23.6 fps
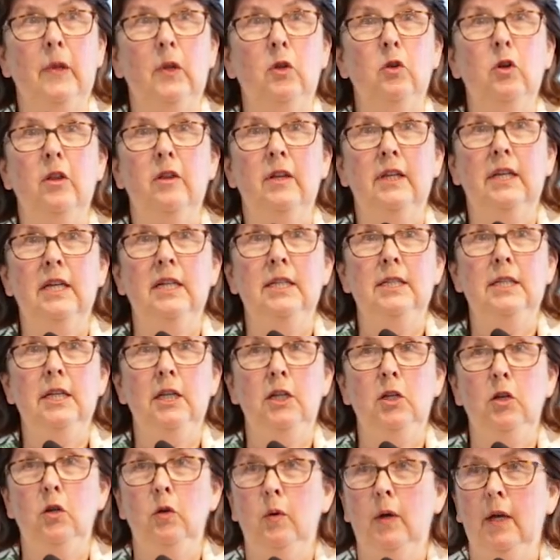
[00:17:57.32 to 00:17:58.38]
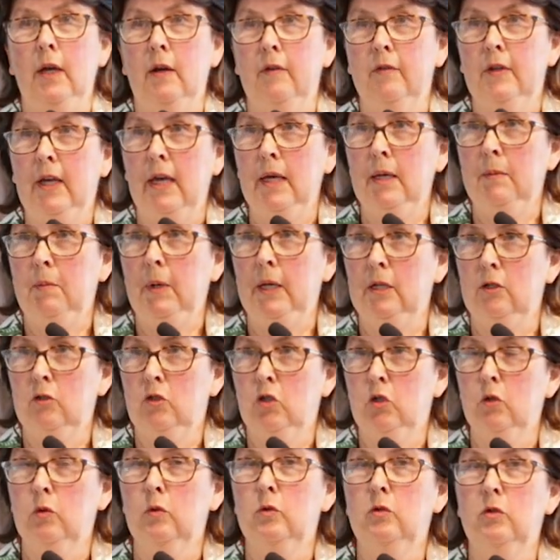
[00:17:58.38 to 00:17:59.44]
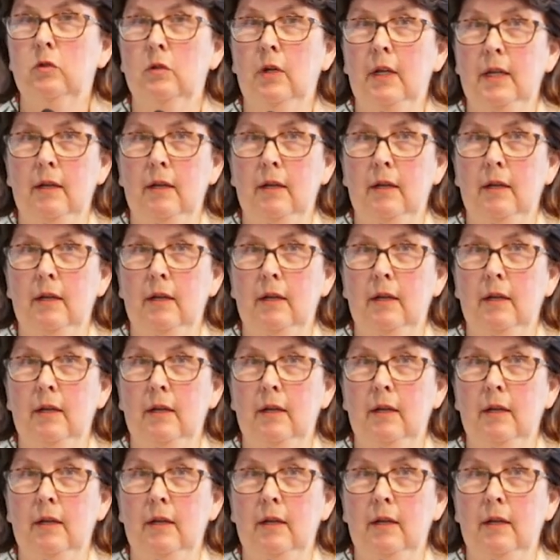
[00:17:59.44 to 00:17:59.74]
the continuing of keeping children